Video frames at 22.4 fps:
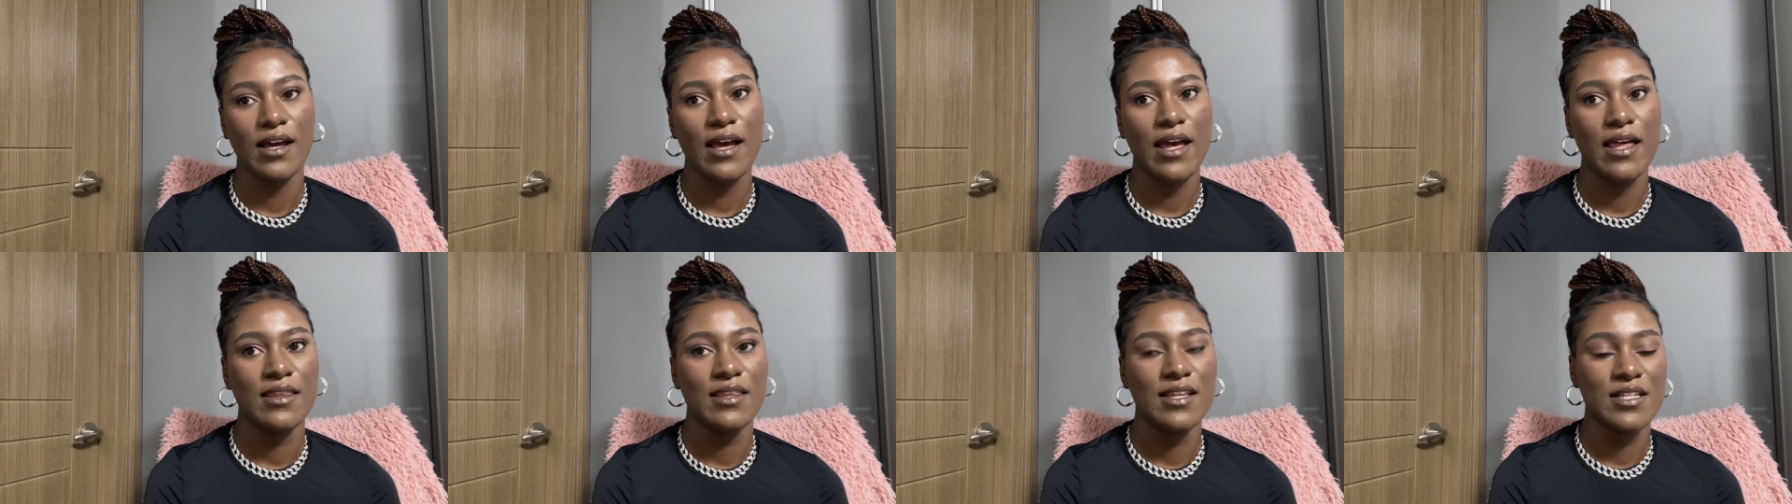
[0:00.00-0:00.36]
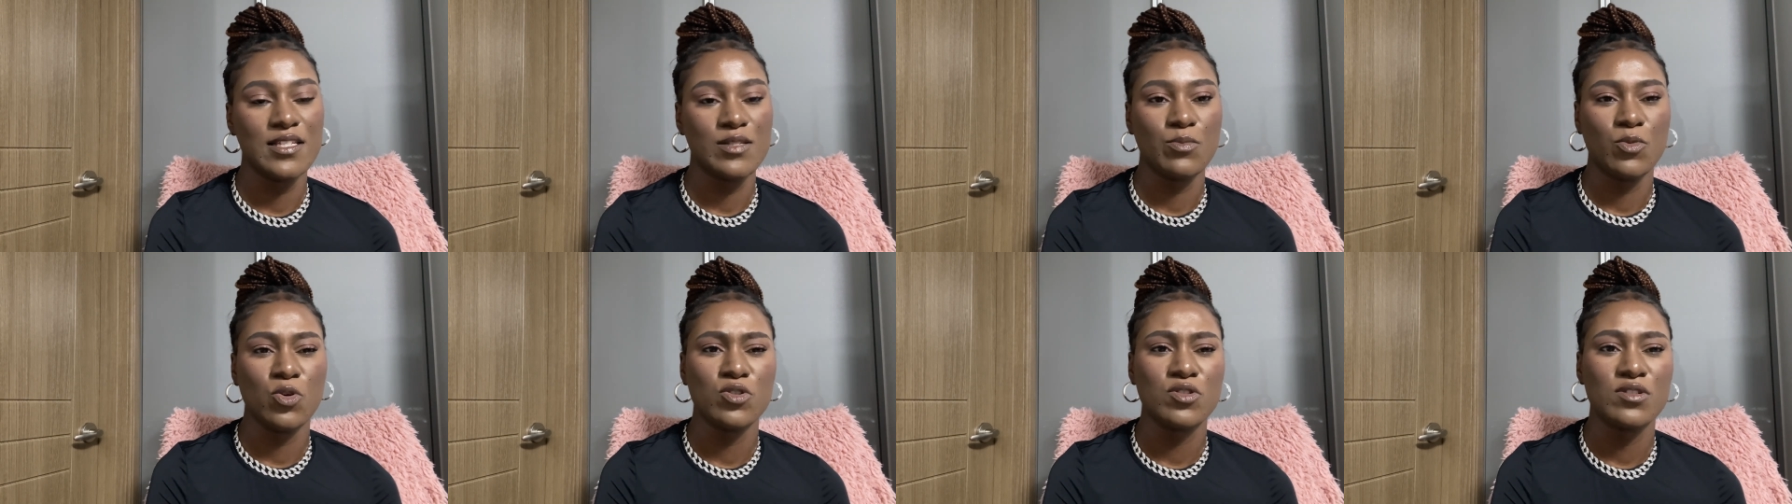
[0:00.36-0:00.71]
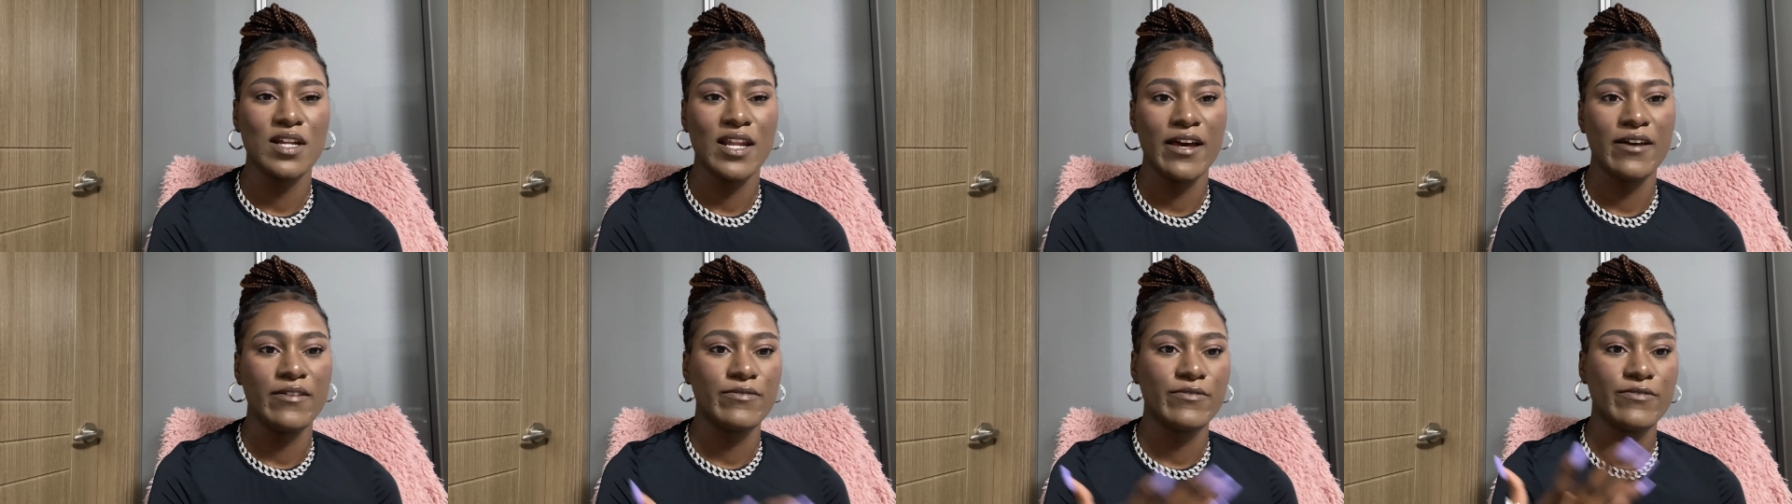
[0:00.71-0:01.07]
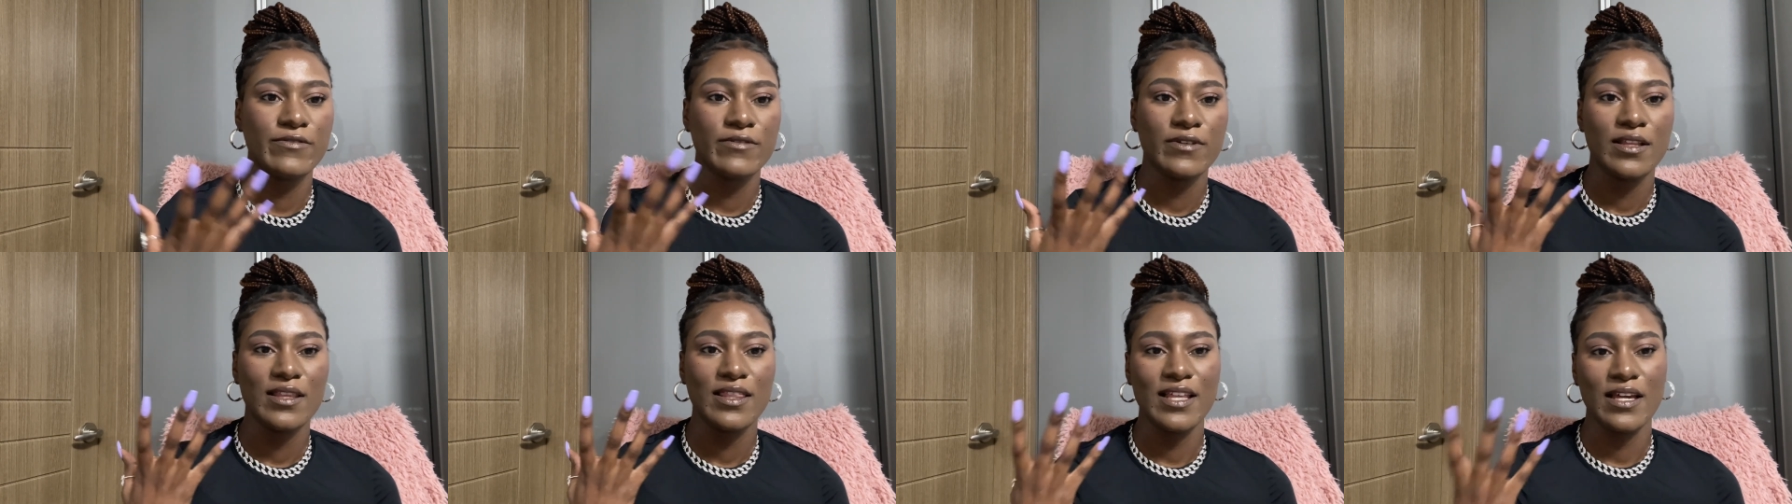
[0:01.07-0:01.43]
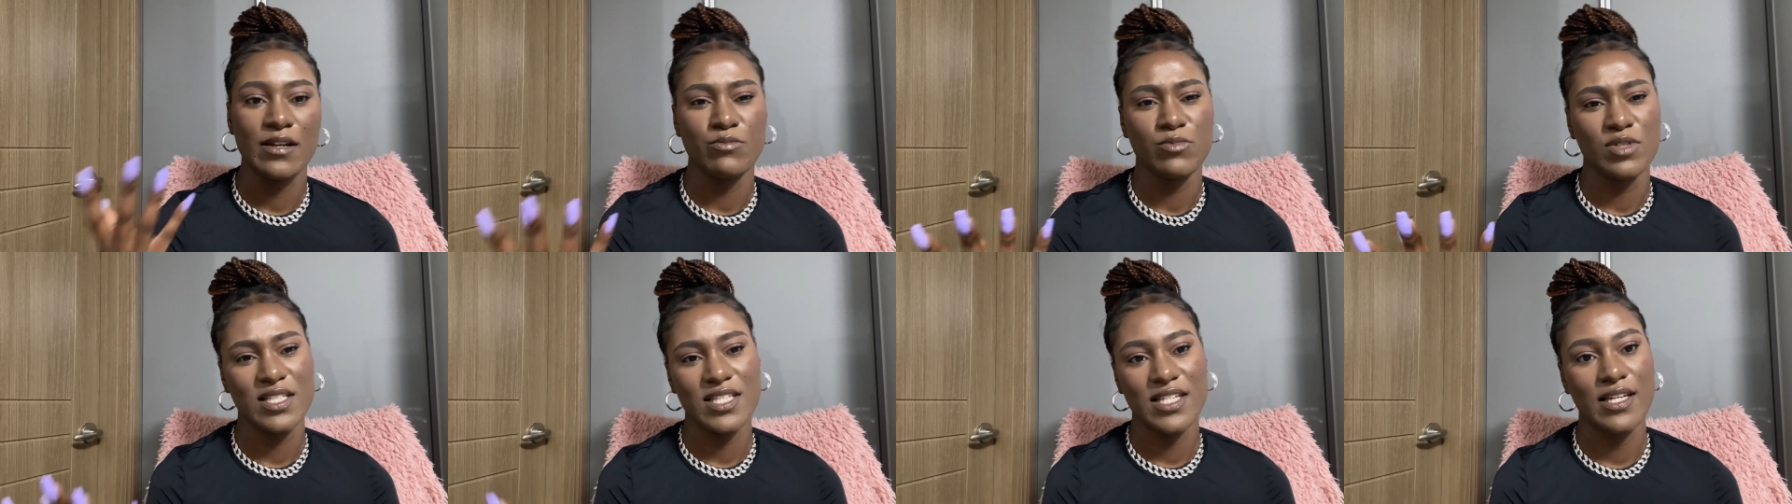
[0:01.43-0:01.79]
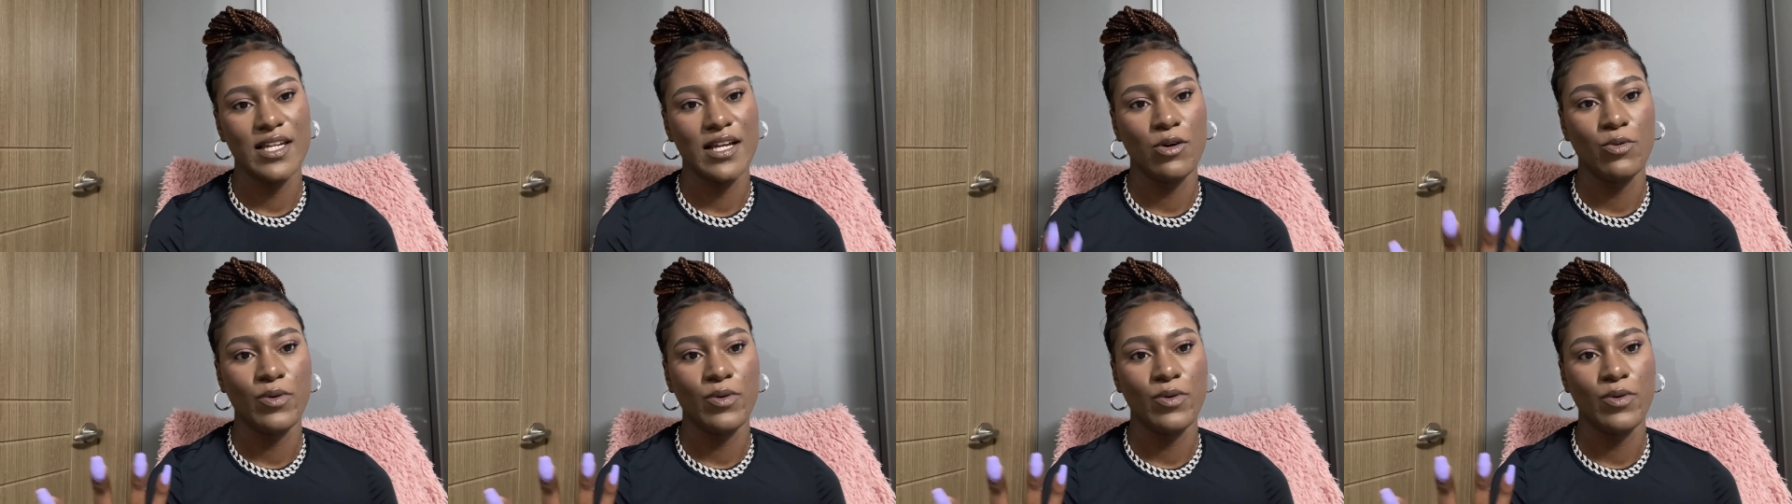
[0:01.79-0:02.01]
and there's more to life than Musina,